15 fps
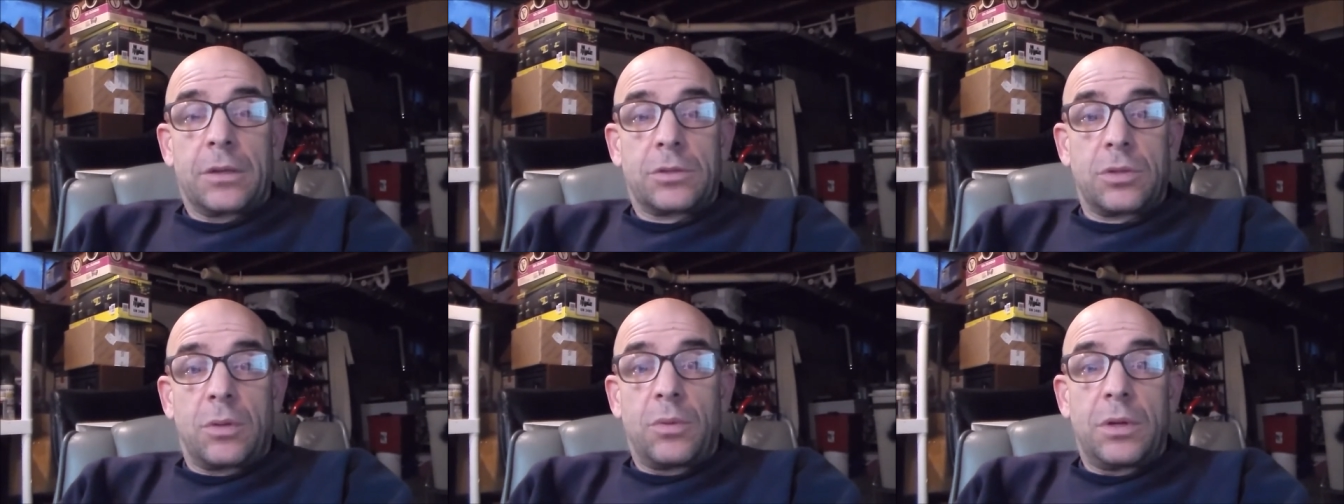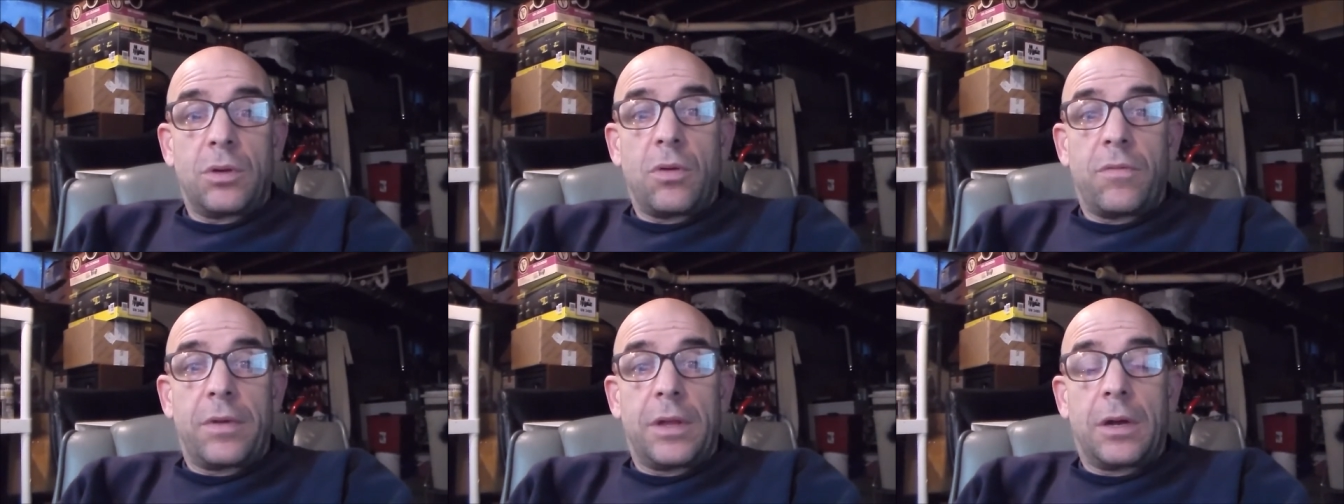So I went
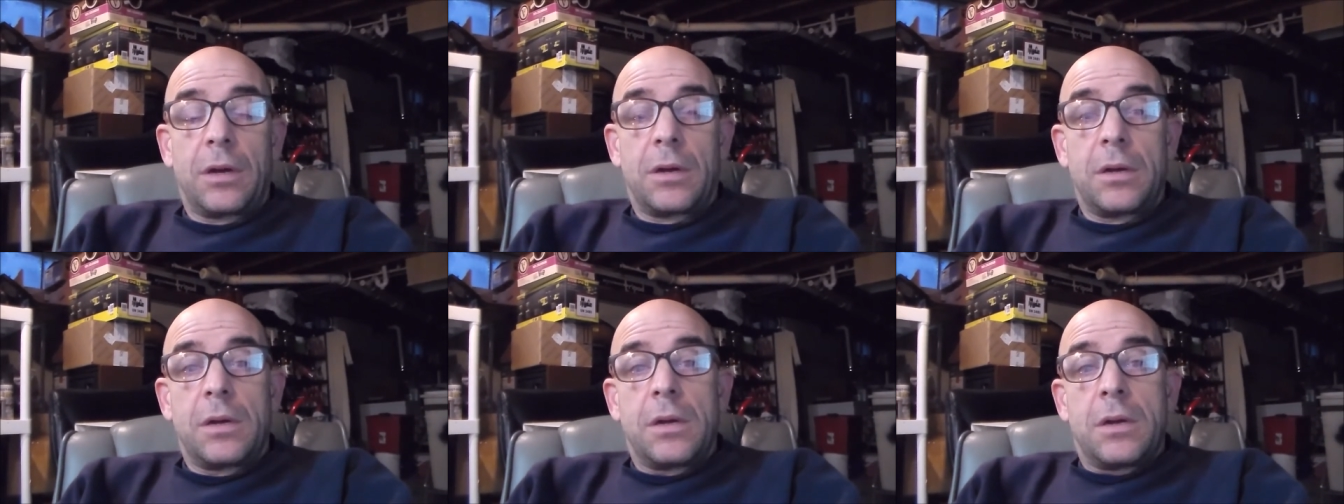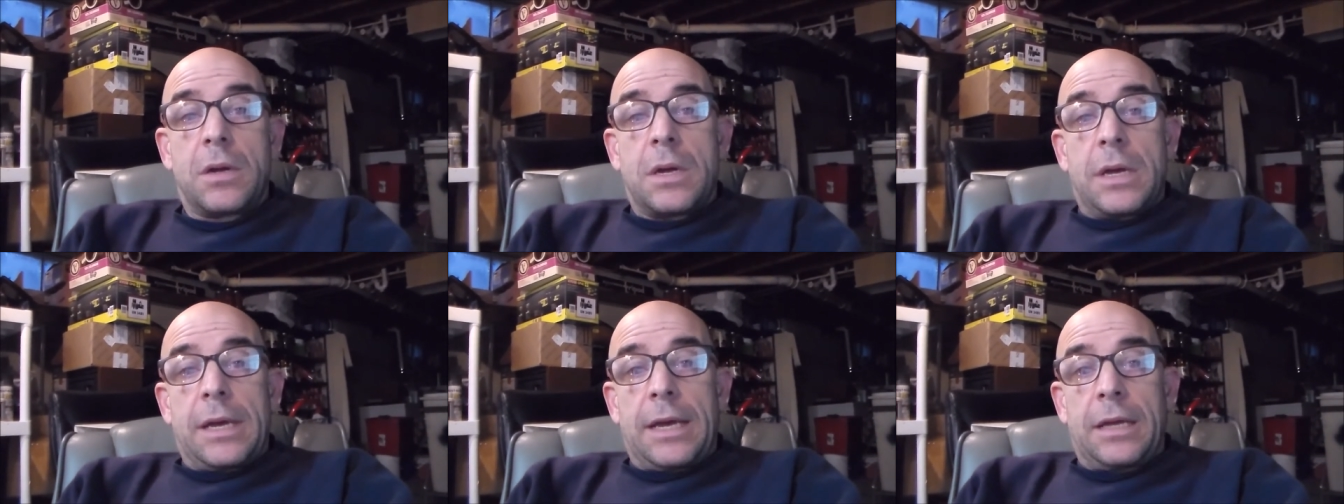over there,
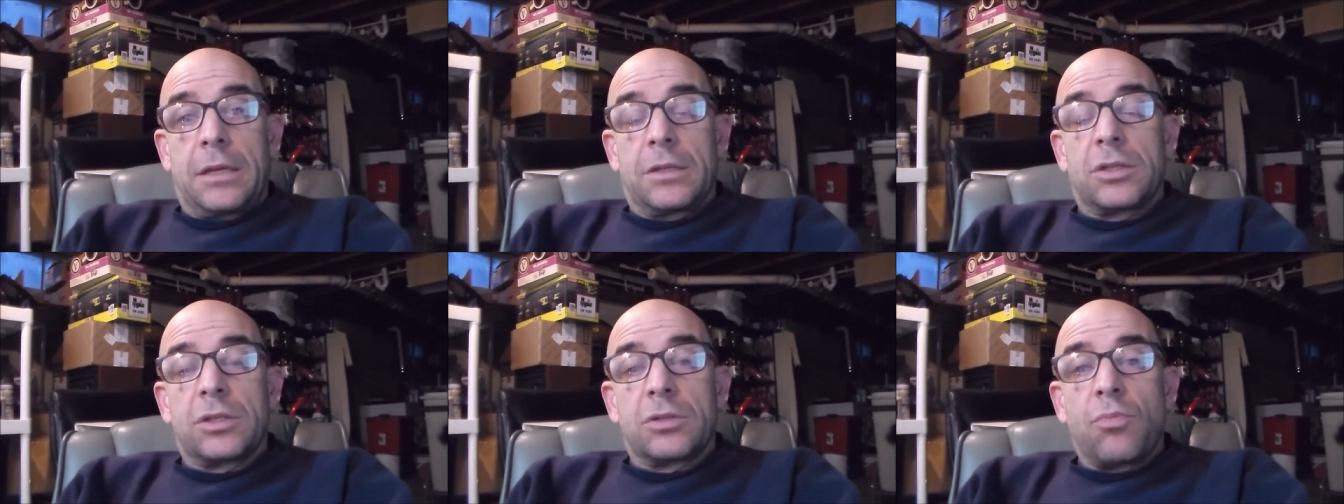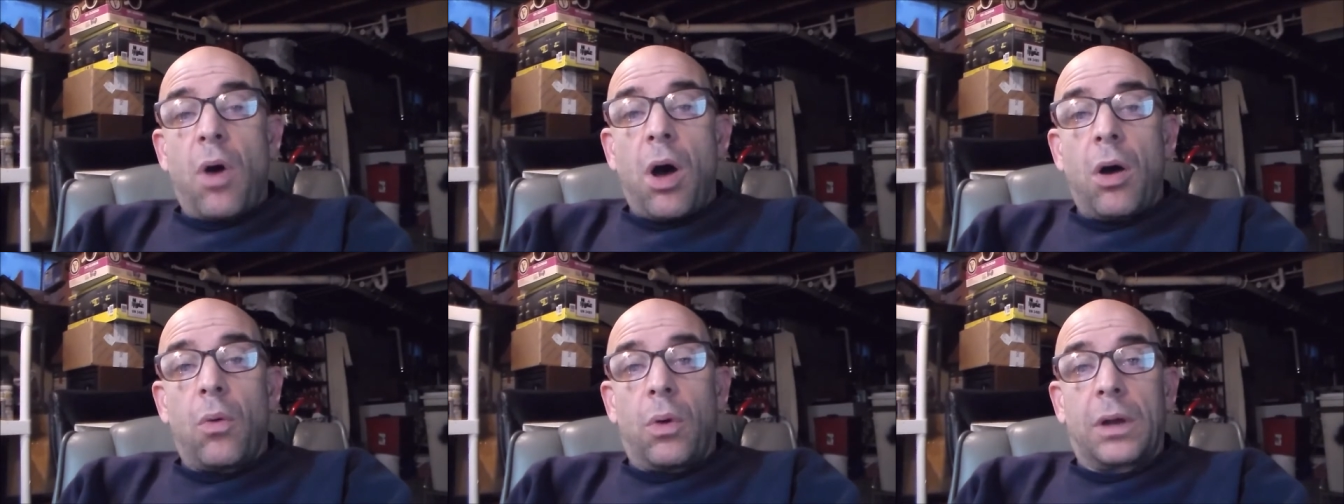and it's a
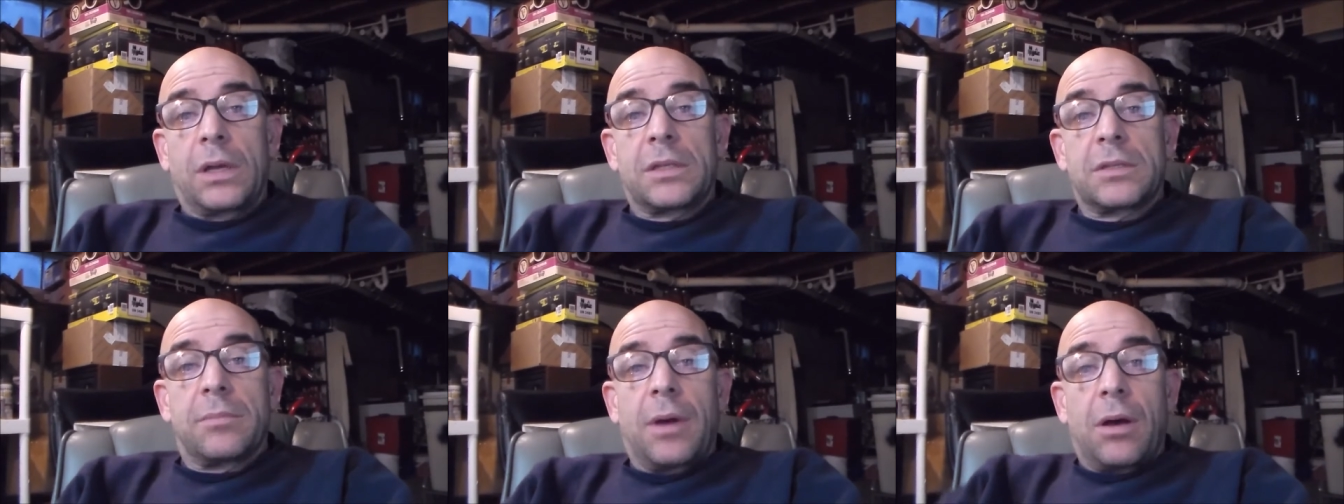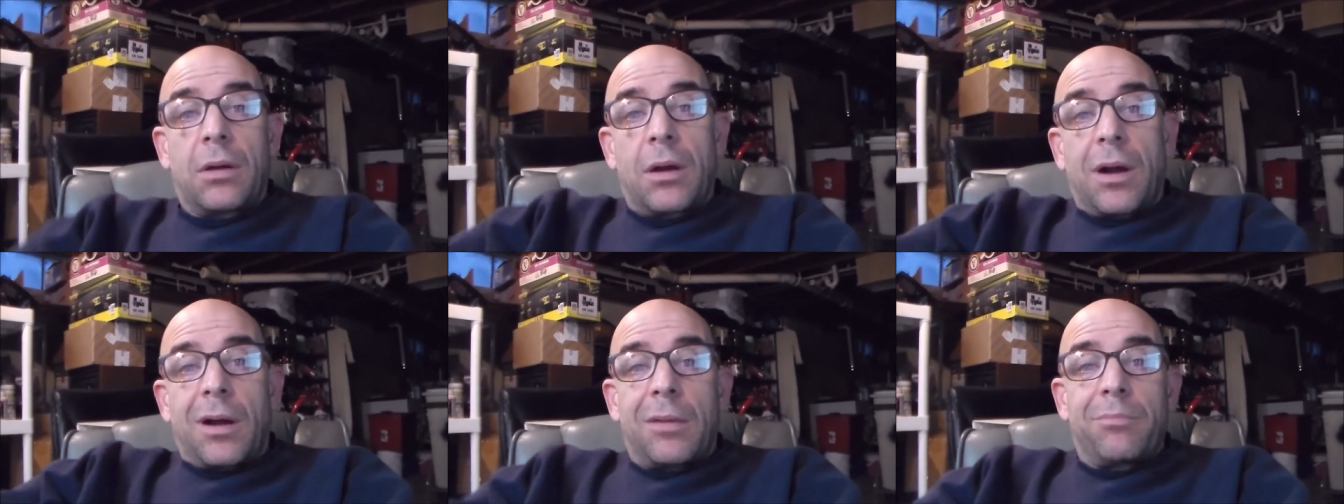small one, it's
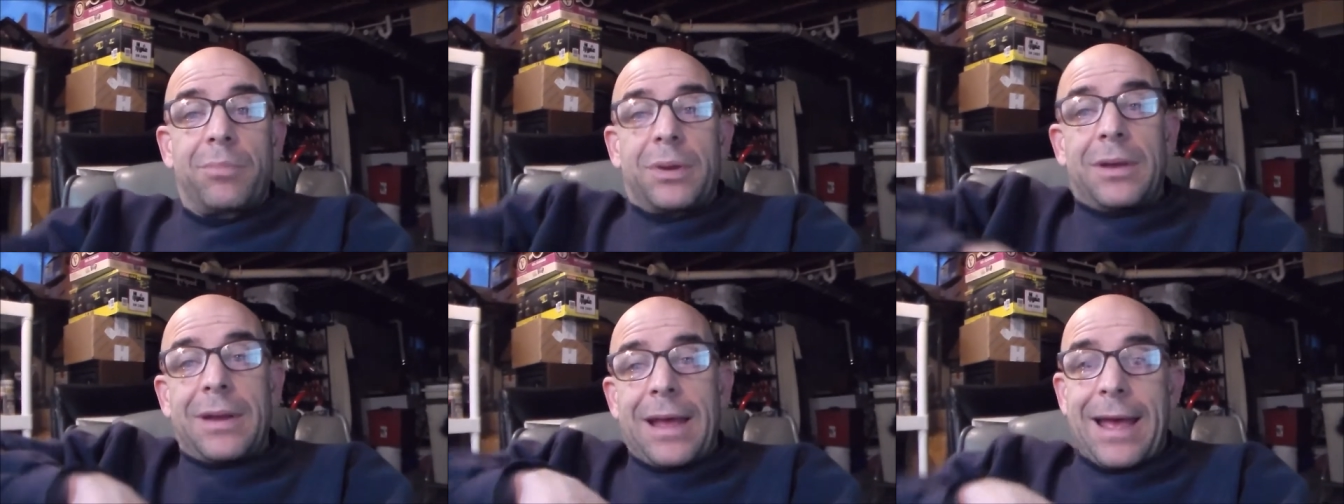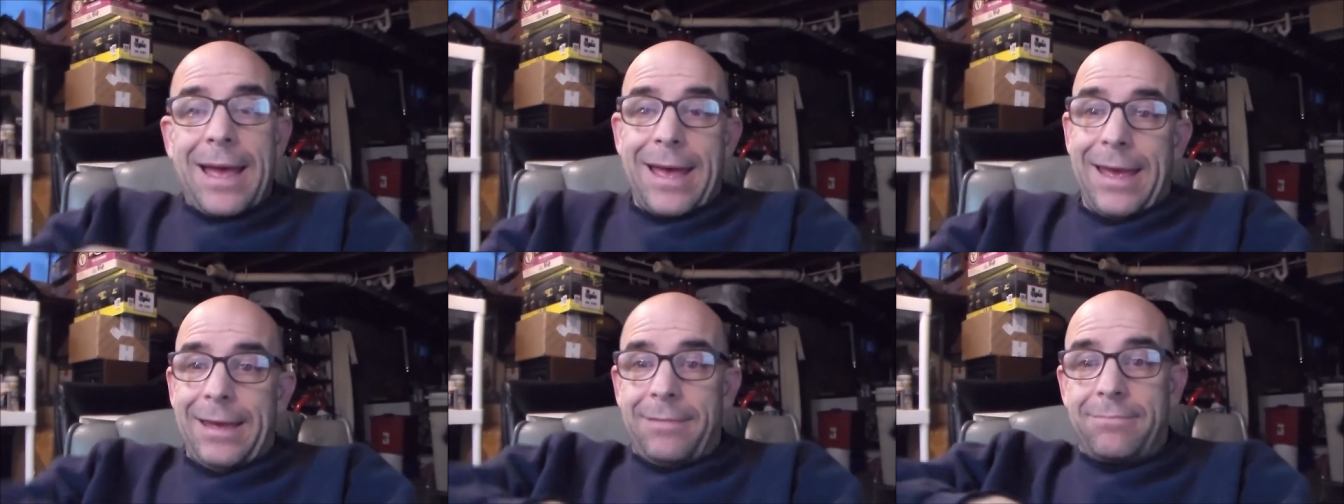about armpit
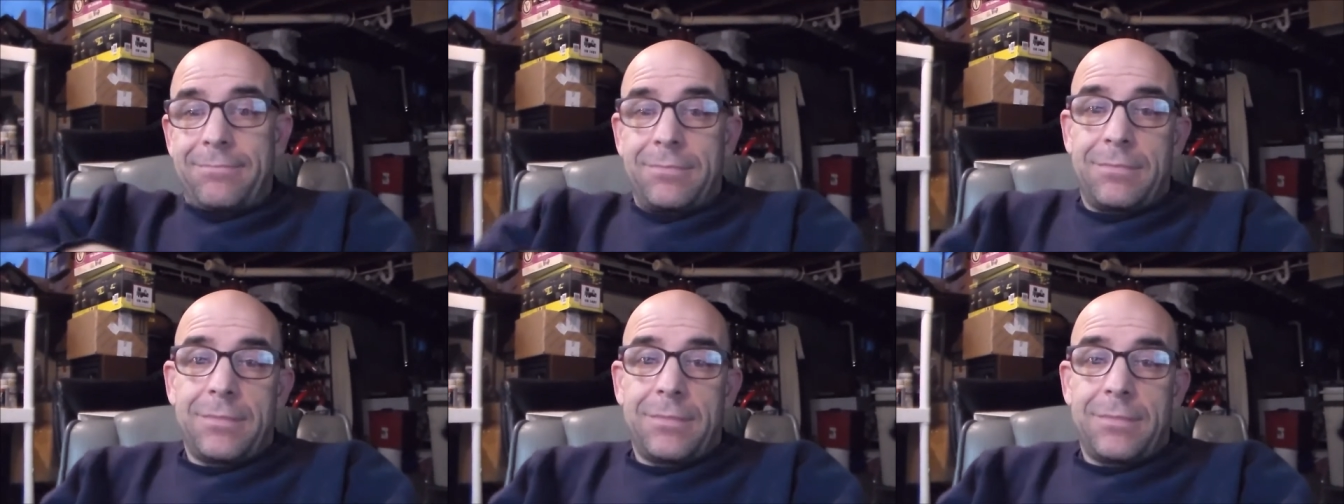high.